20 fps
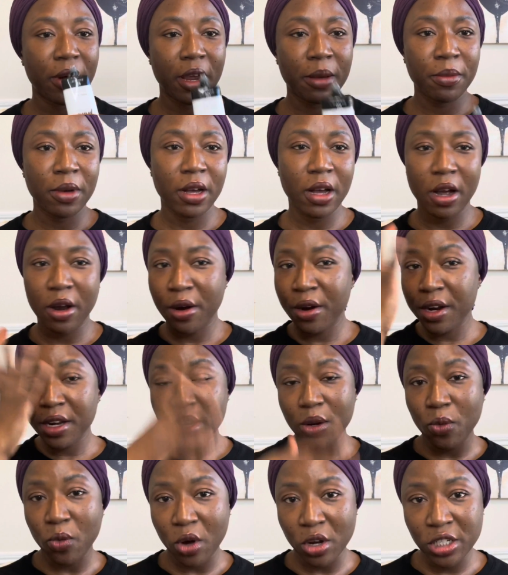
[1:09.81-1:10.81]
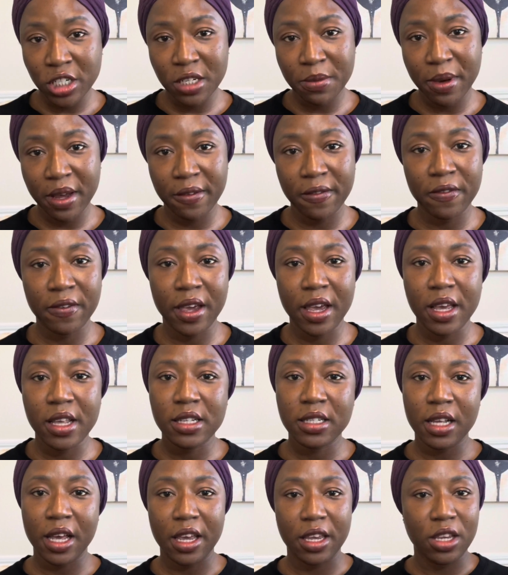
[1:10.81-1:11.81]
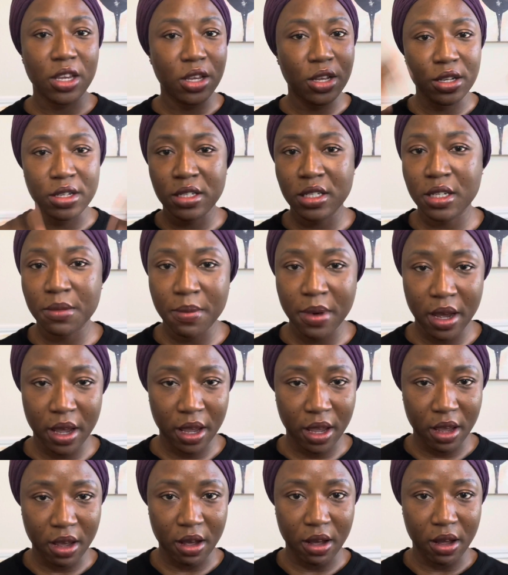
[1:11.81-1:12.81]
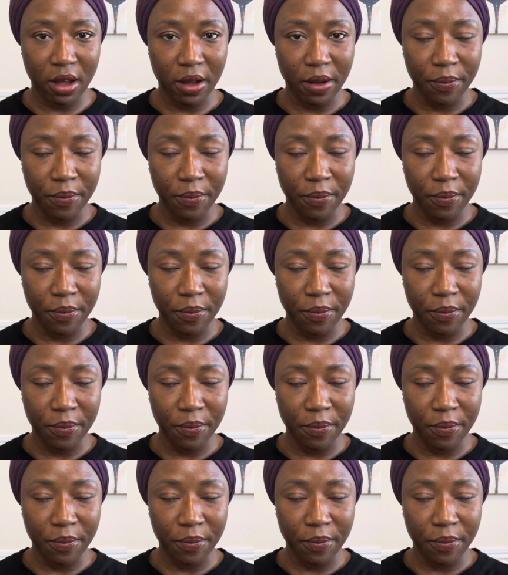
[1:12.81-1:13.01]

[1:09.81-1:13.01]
I already washed my face. I used my